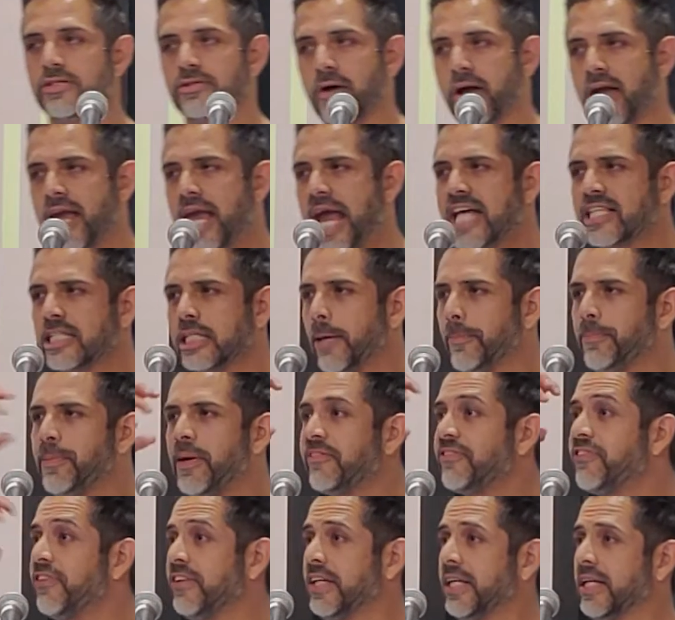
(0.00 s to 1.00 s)
So he has an
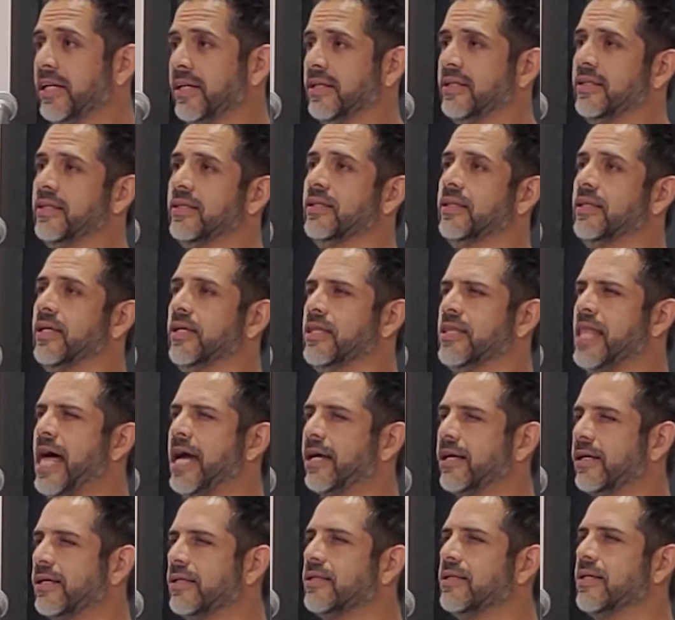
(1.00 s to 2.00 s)
epiphany.
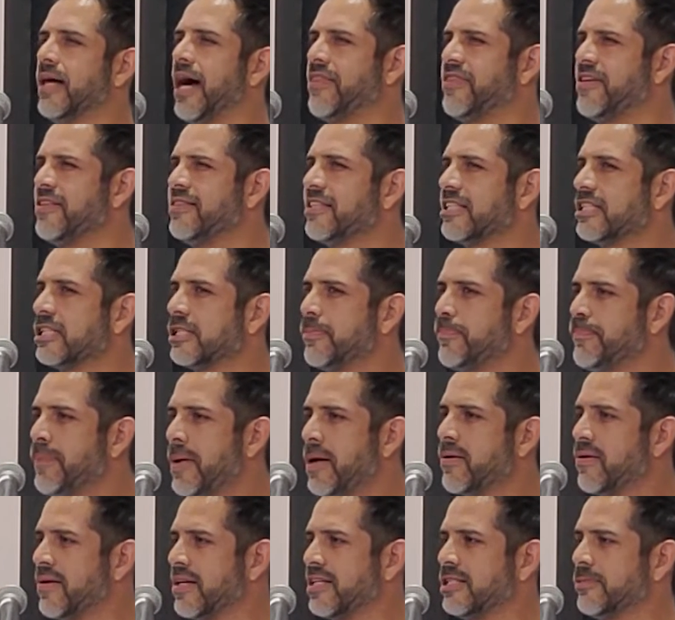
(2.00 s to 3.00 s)
Like, I think the
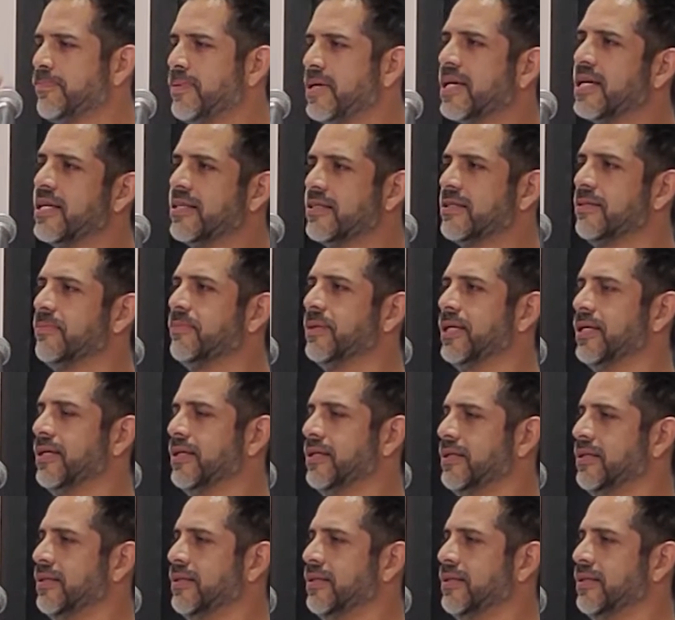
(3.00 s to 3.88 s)
spirit is speaking to me.